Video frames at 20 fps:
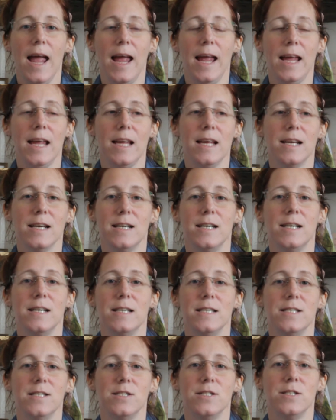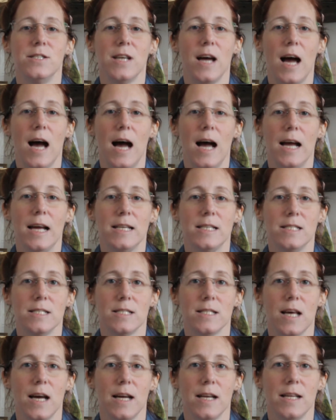And I
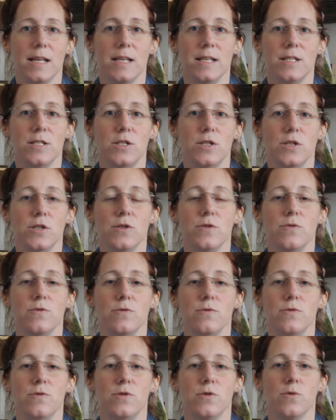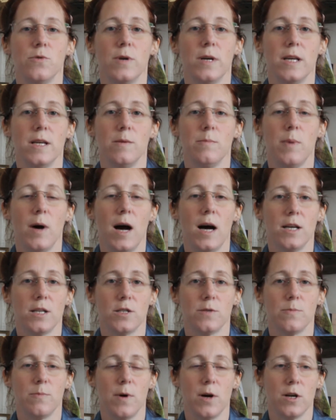decided to join
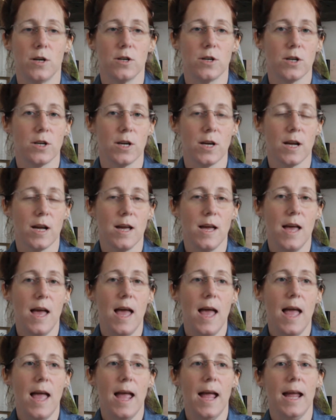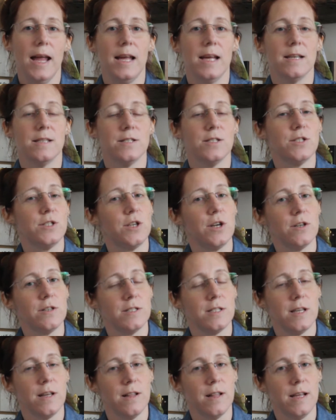Poshmark and start
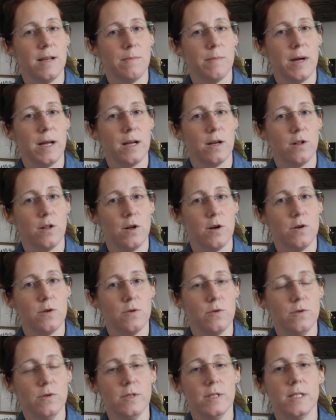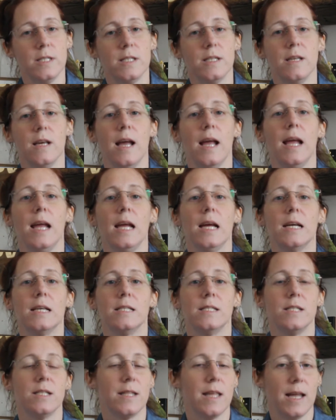selling my clothes,
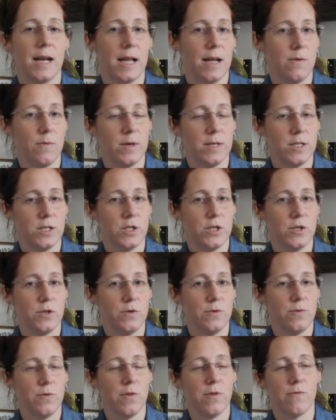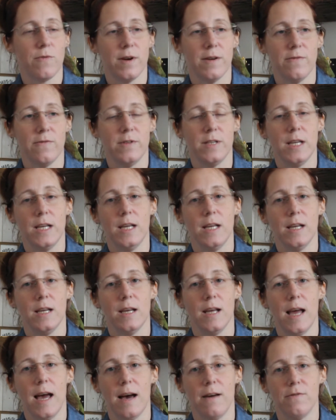and then I went to
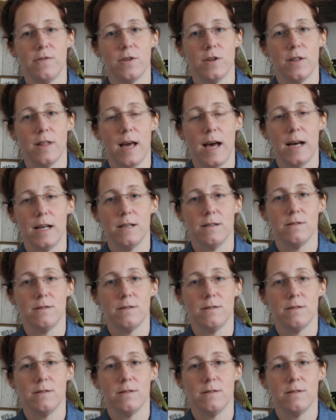thrifting after that.